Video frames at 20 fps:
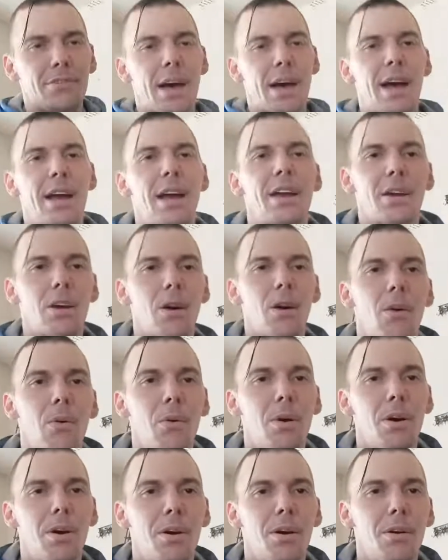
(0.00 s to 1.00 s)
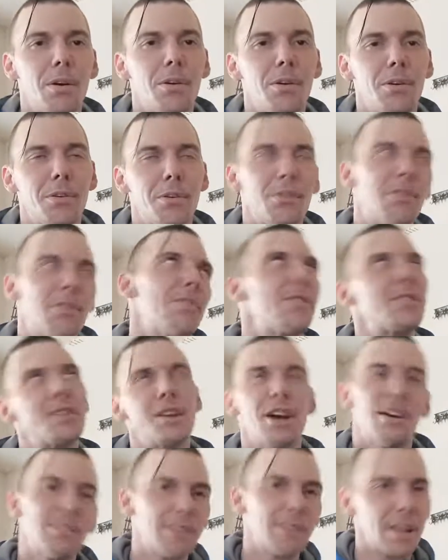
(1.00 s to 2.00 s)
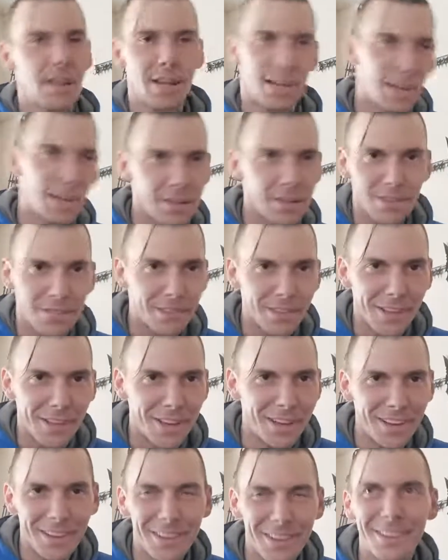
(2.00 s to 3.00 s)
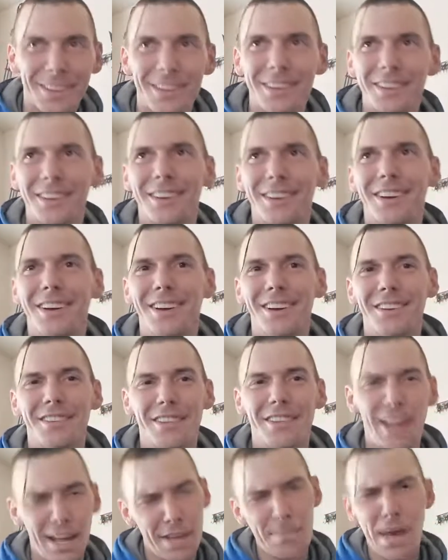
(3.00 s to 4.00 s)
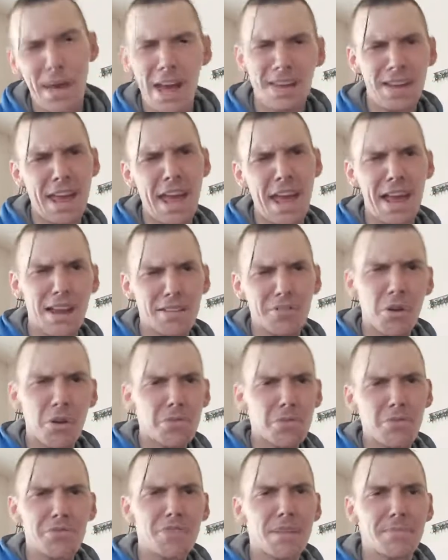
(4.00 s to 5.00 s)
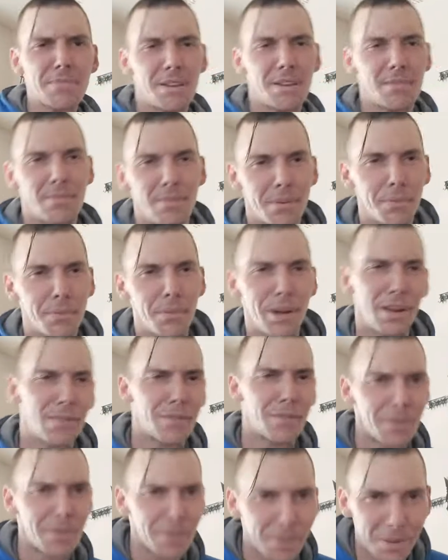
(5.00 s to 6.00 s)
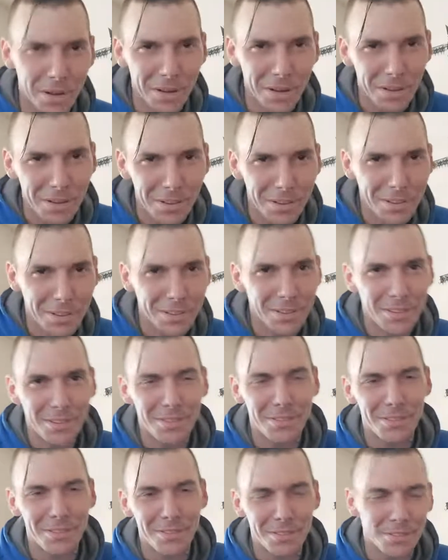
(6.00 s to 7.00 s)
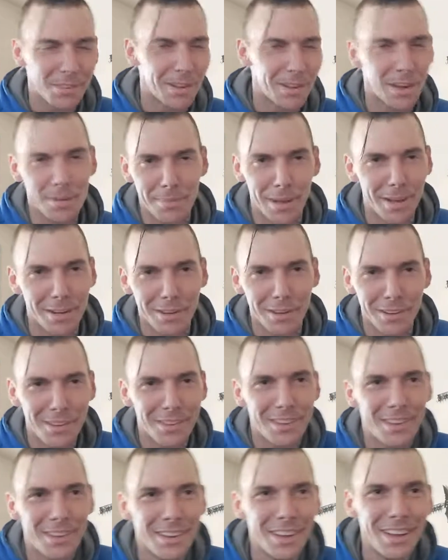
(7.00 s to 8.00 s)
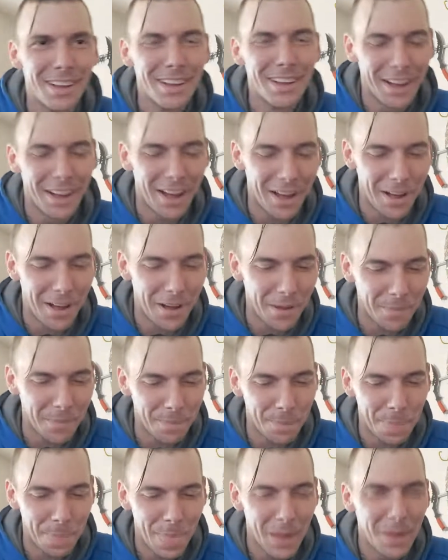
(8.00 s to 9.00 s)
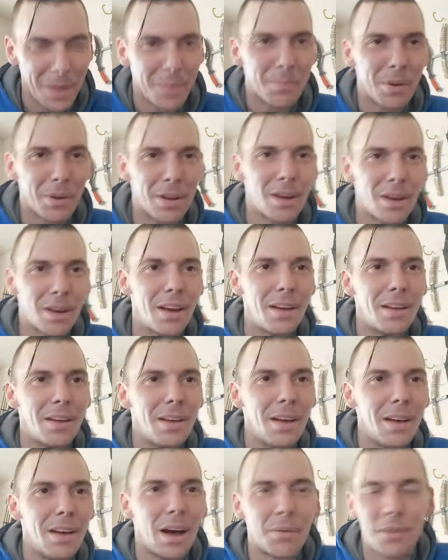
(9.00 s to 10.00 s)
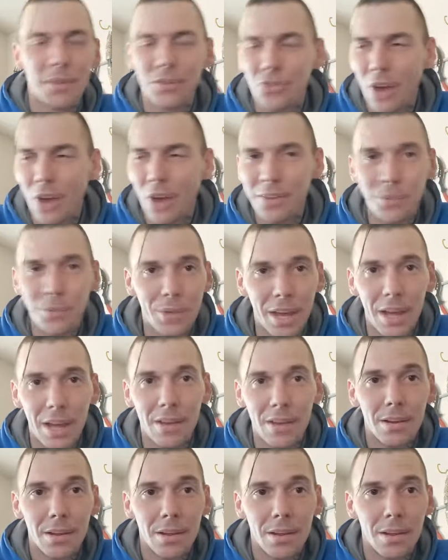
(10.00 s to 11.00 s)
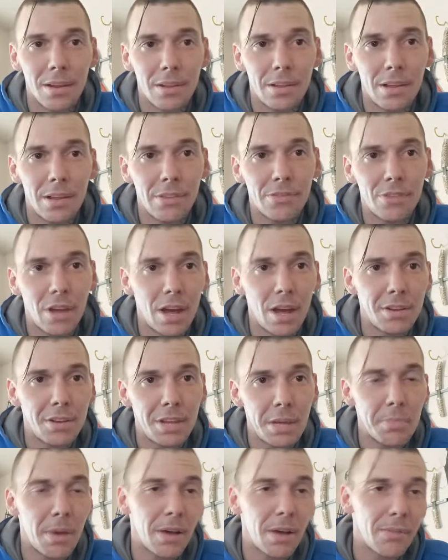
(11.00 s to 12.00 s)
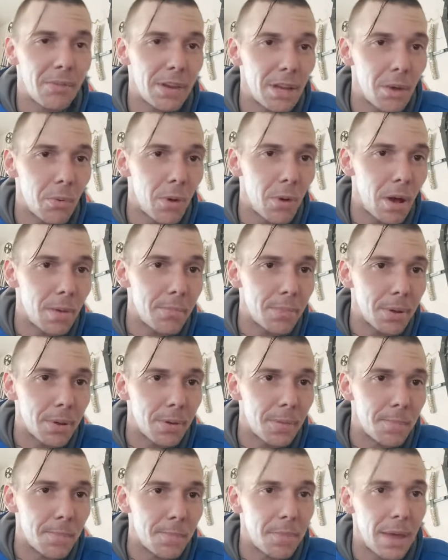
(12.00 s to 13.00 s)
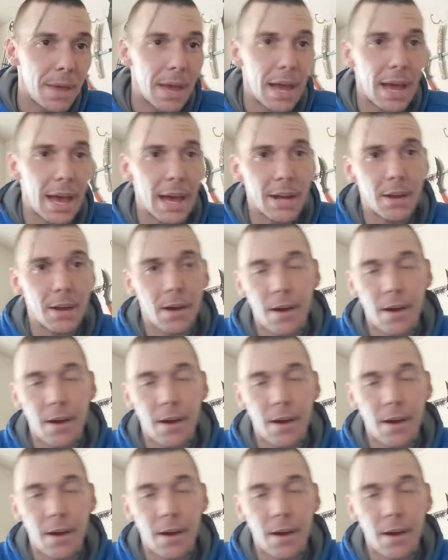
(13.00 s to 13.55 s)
I gotta go because of the kids. It's like, come on, Dad, let's go do something. Whatever. Come on. But I'm gonna try to get this debunk video up, and